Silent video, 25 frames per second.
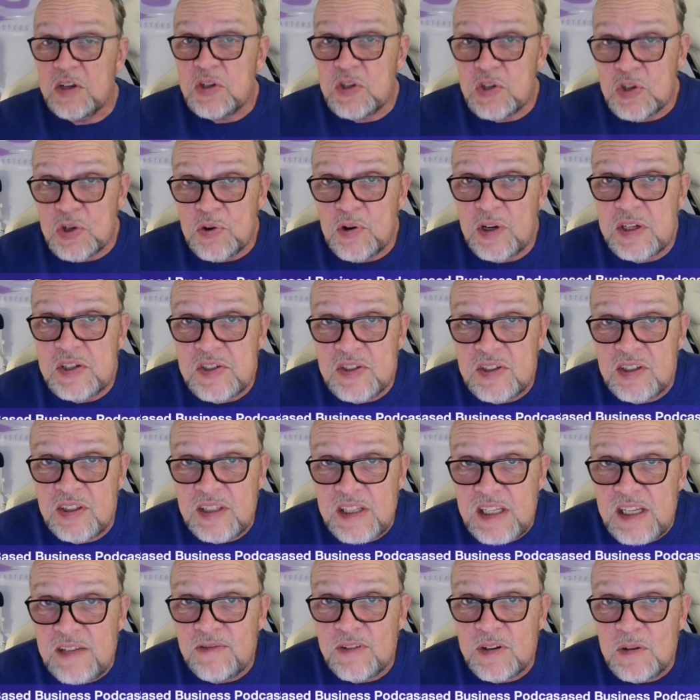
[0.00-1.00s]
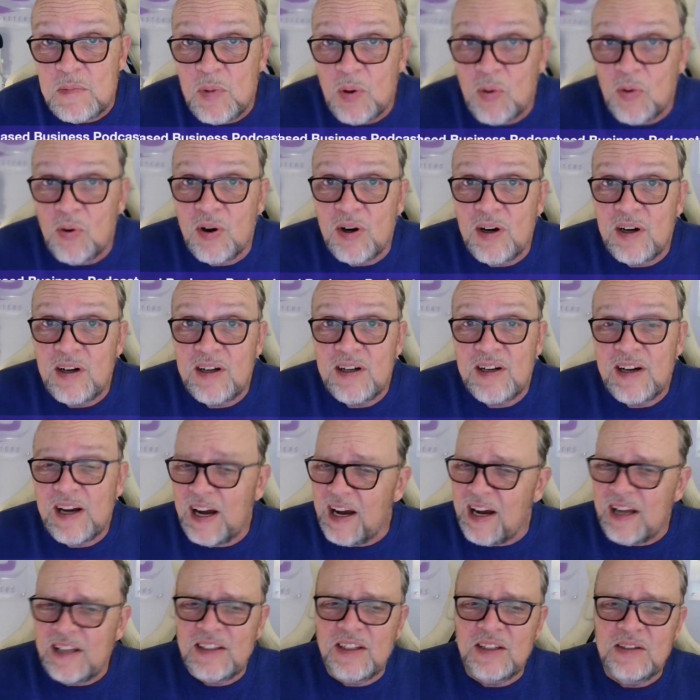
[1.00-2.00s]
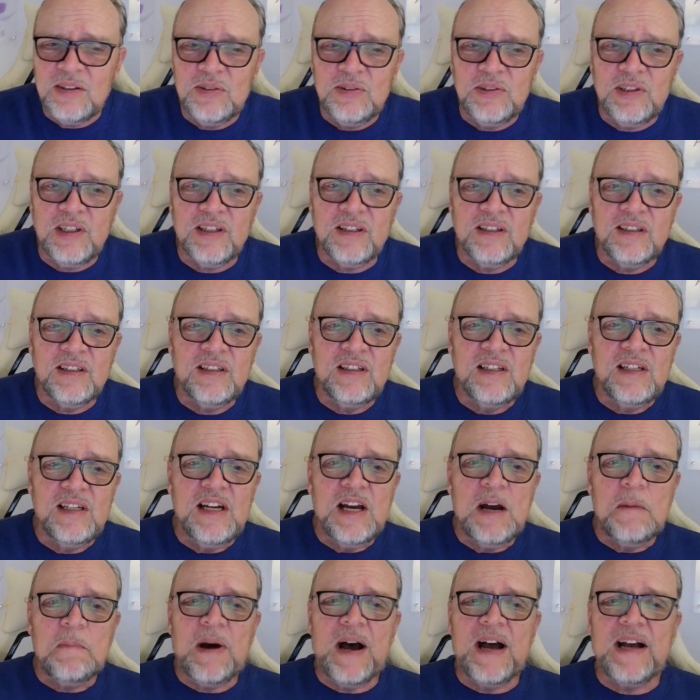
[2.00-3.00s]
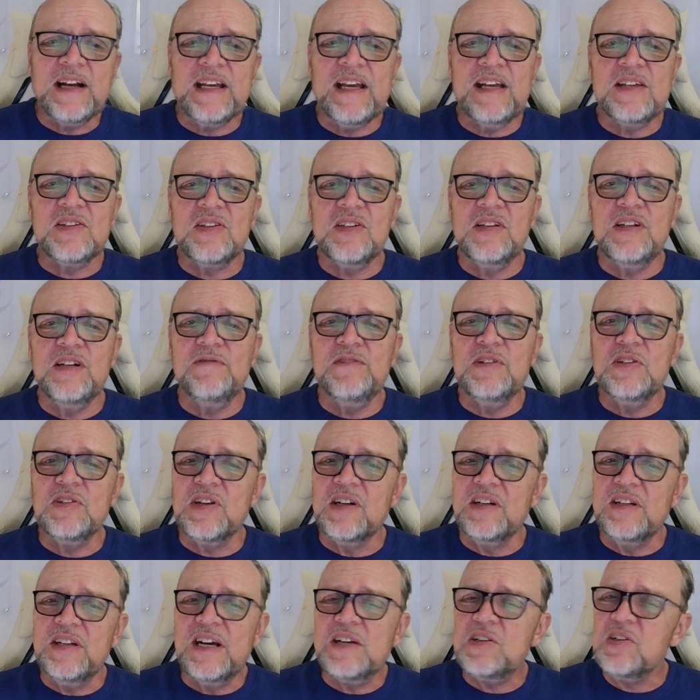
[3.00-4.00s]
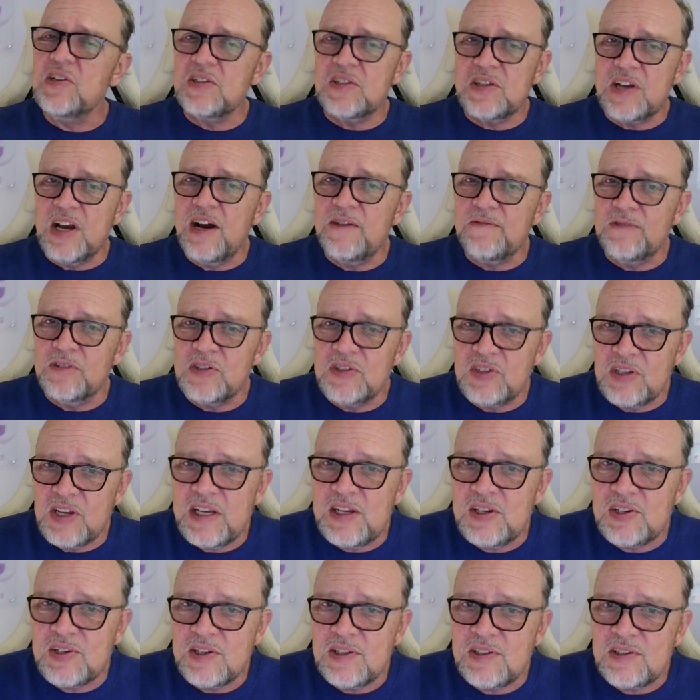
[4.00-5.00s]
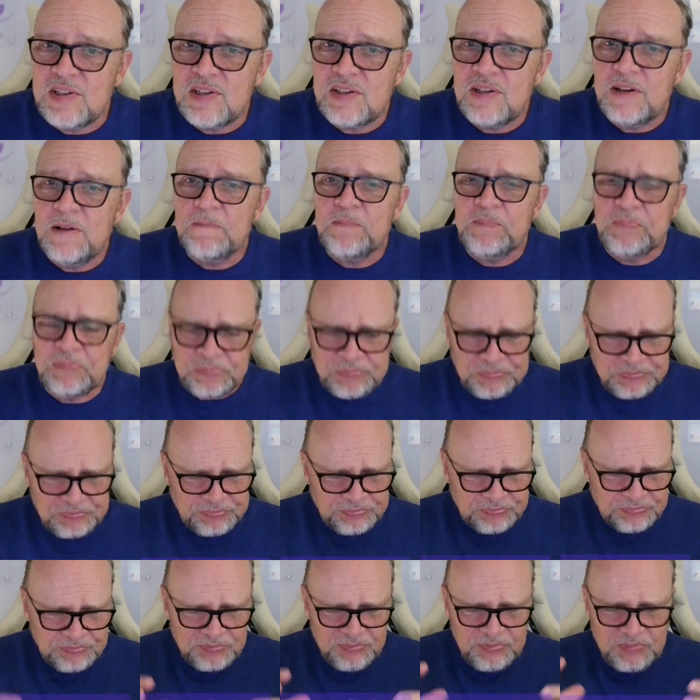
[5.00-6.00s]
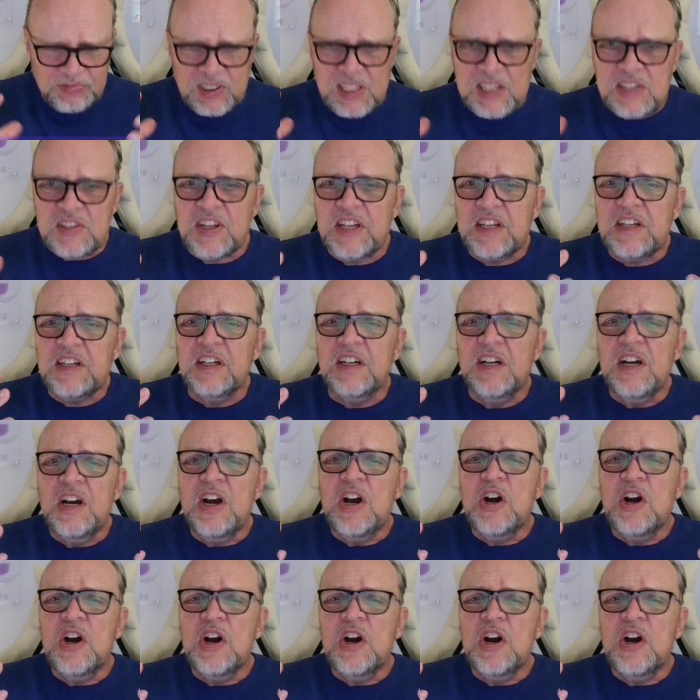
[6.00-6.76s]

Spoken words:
trusted even more. Hallelujah. Podcast interviews are not just conversations. It's like a